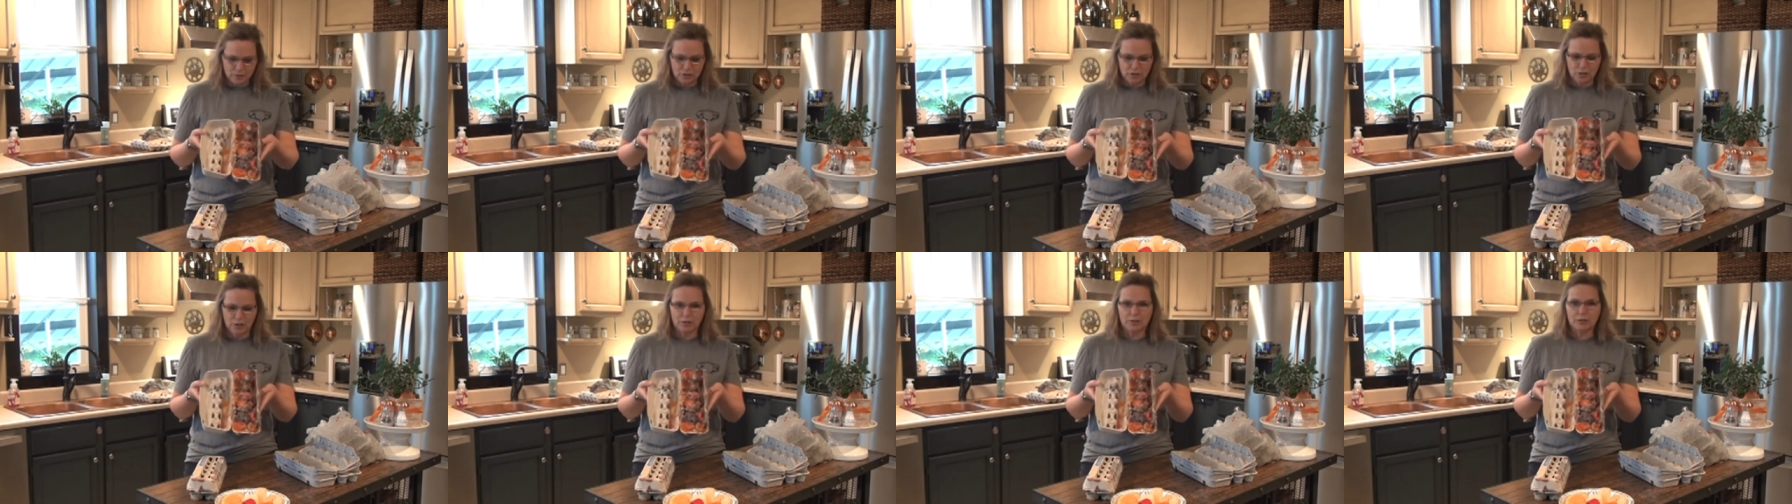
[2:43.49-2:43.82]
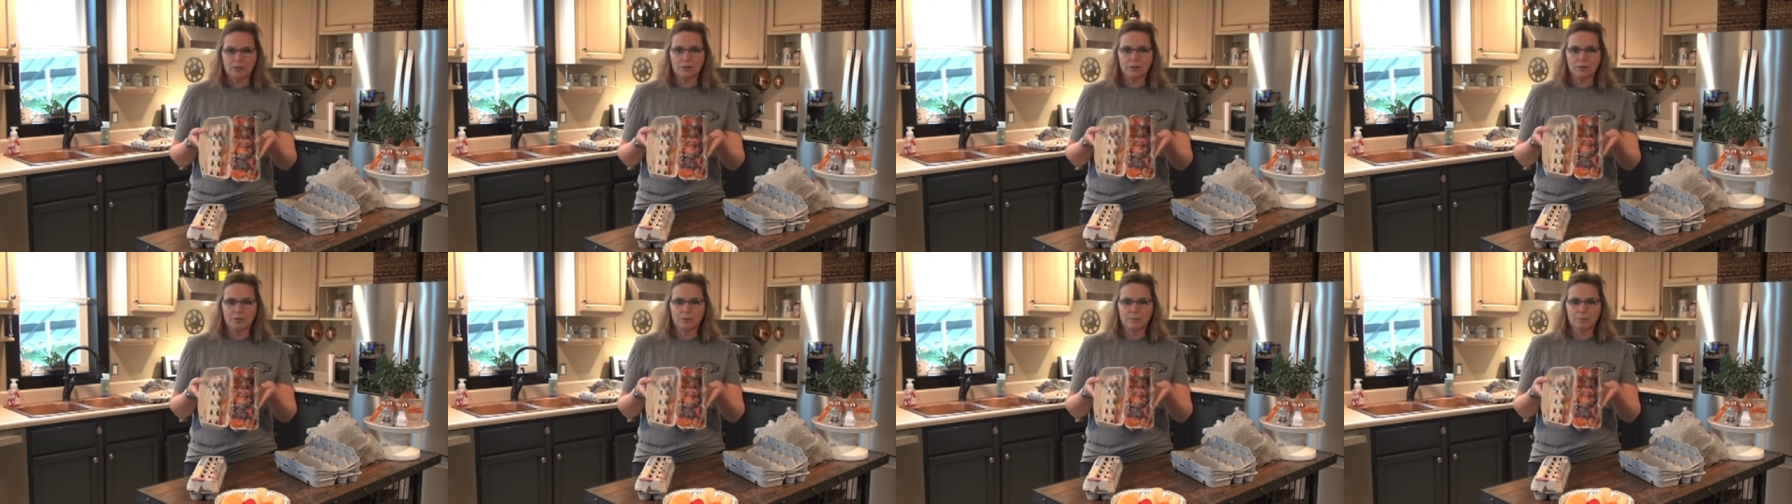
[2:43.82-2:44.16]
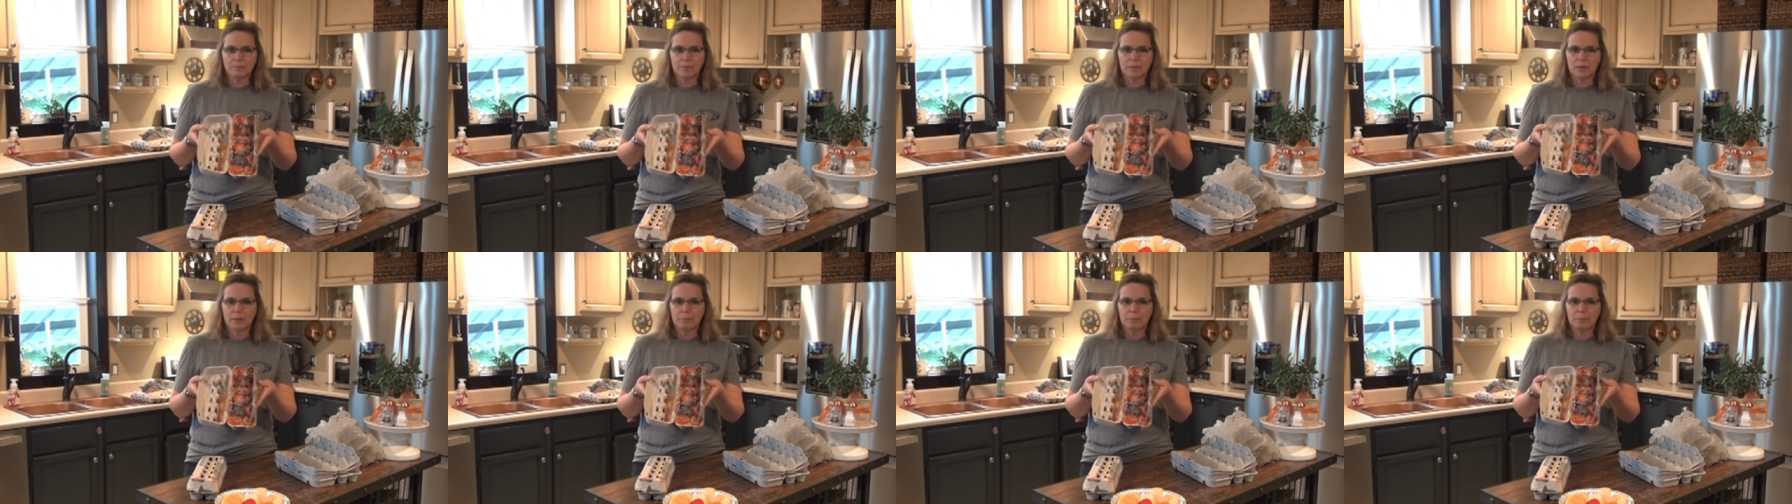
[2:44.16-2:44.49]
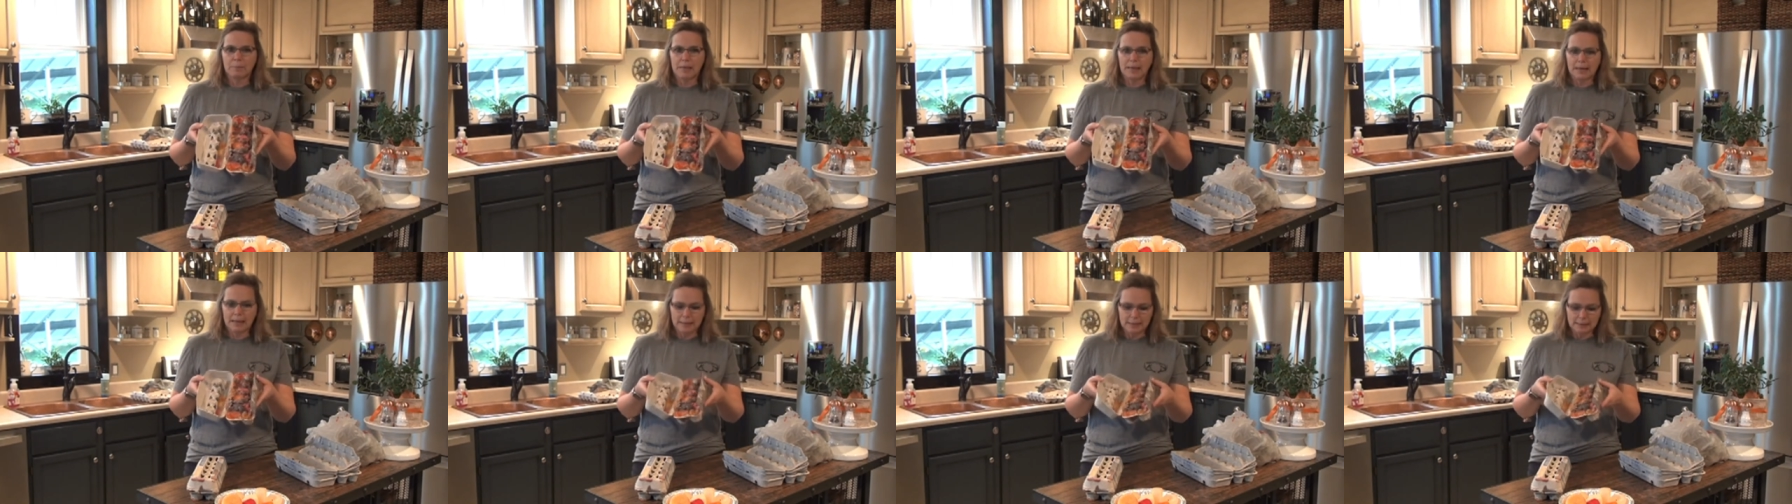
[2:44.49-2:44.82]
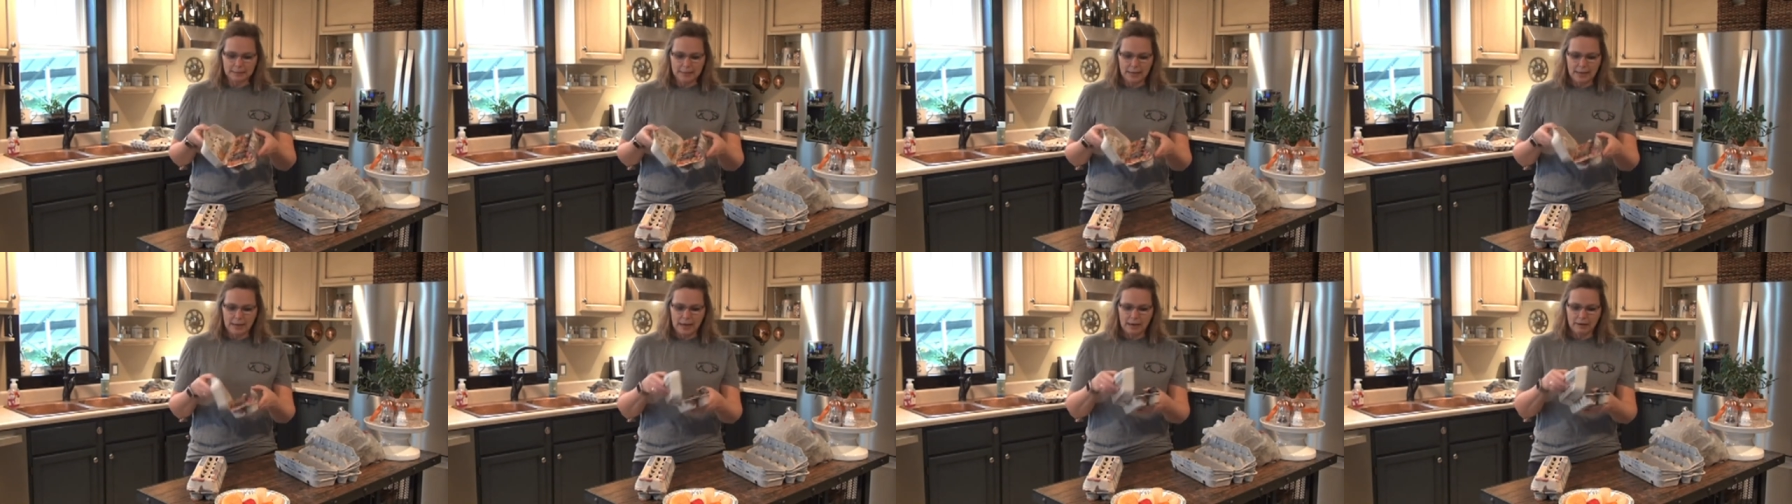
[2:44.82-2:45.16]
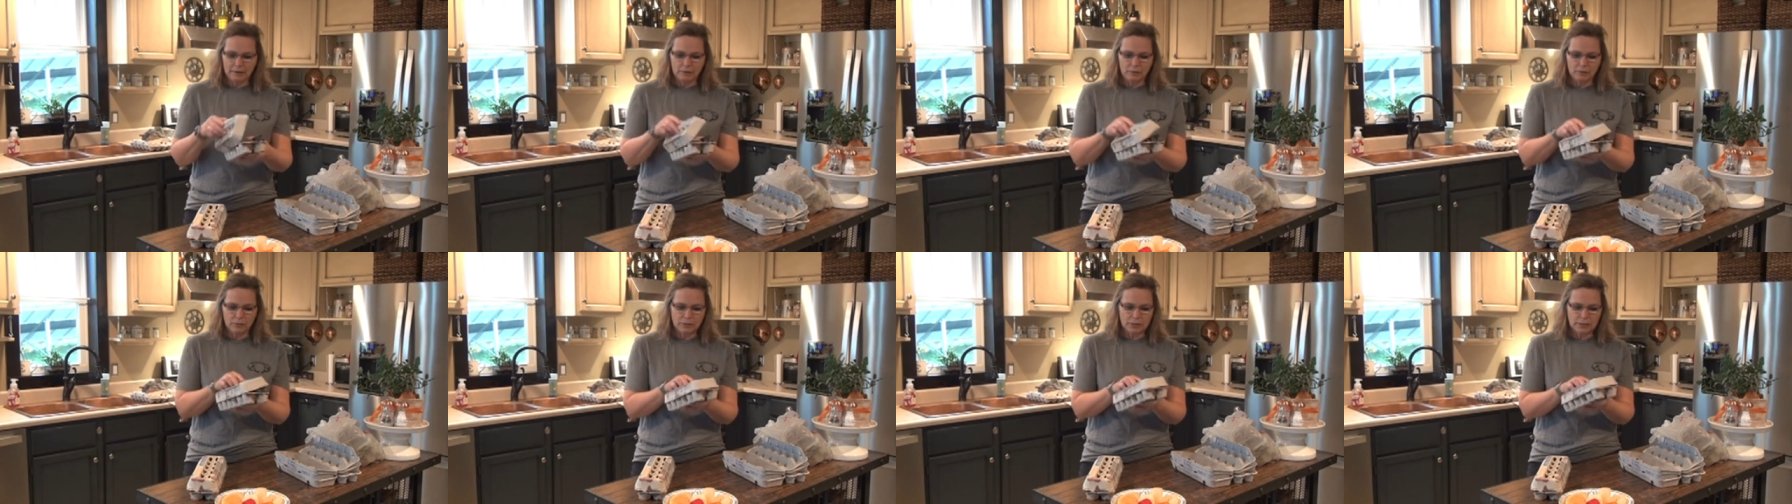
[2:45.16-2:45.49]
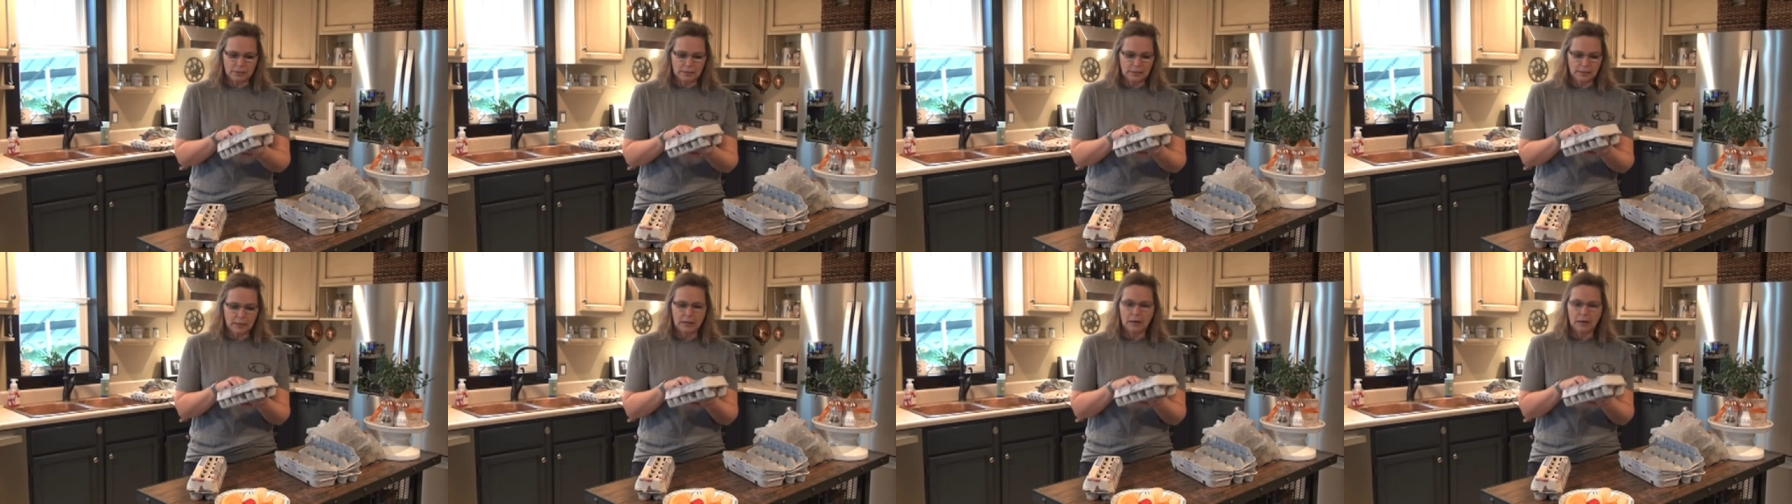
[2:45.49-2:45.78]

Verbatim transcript: starter made out